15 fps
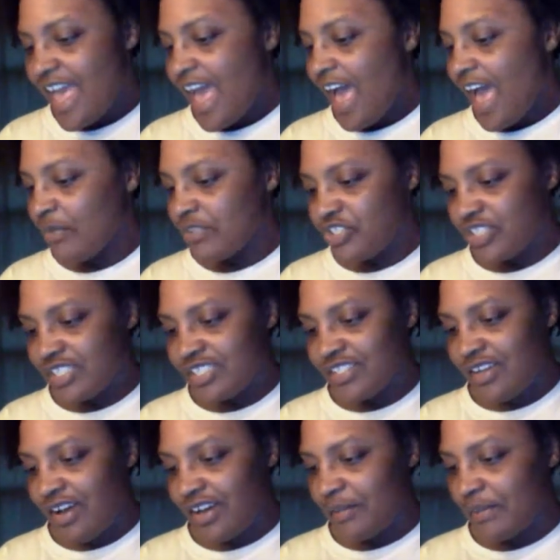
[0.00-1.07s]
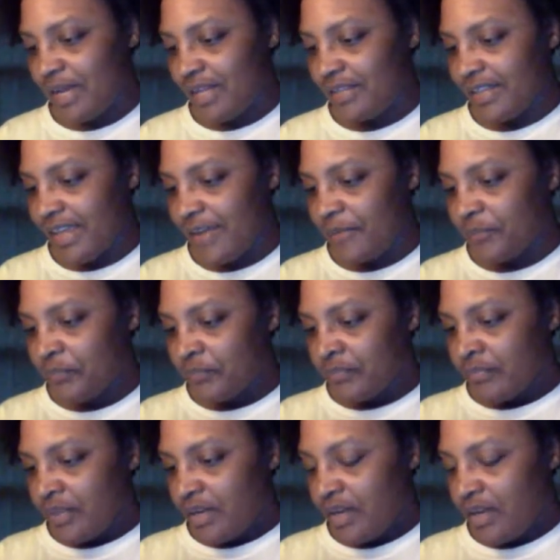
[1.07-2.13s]
I was just talking about that.
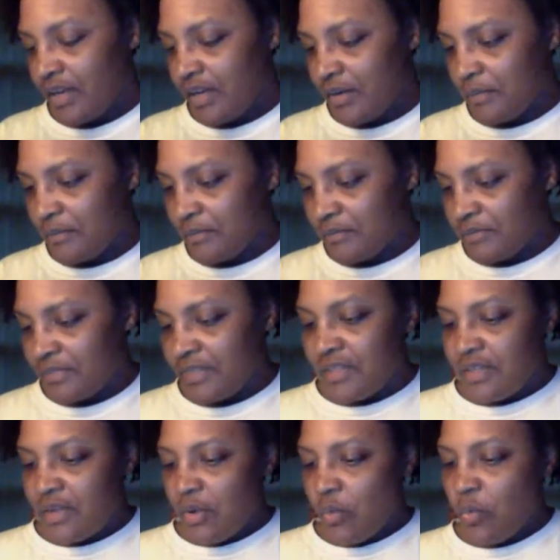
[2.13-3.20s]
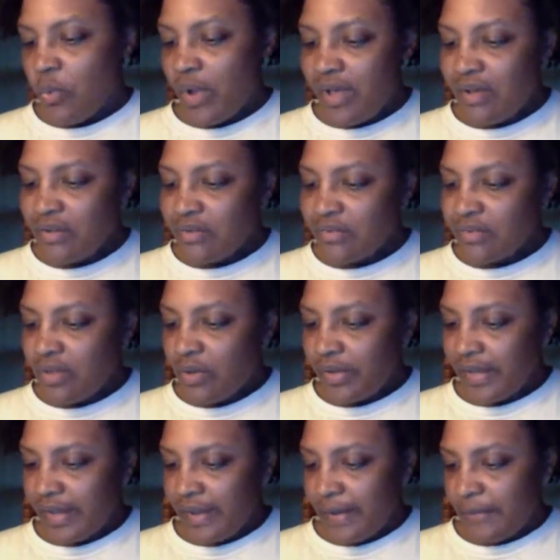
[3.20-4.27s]
Well,
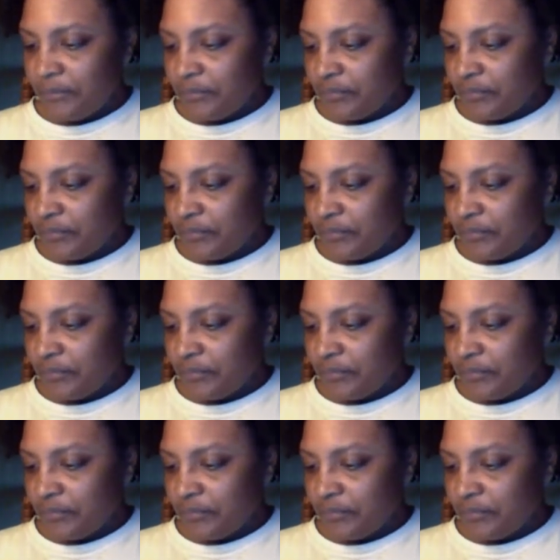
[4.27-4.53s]
okay.